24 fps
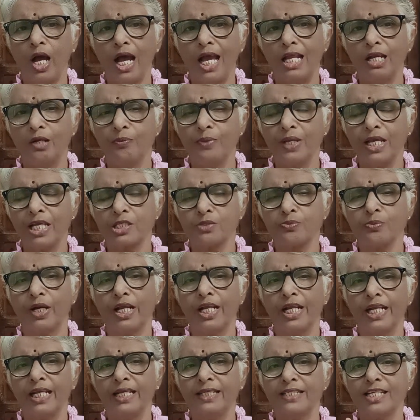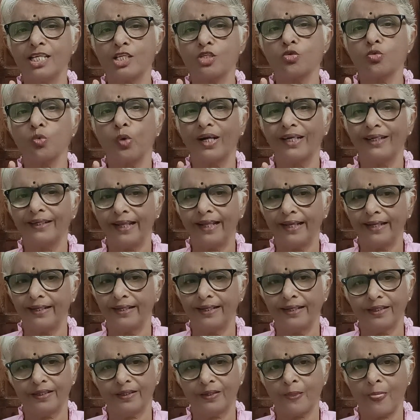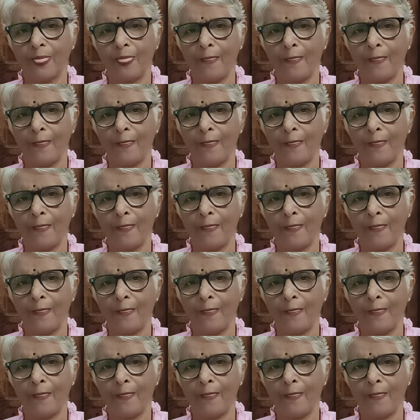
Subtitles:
I will be explaining just one technique,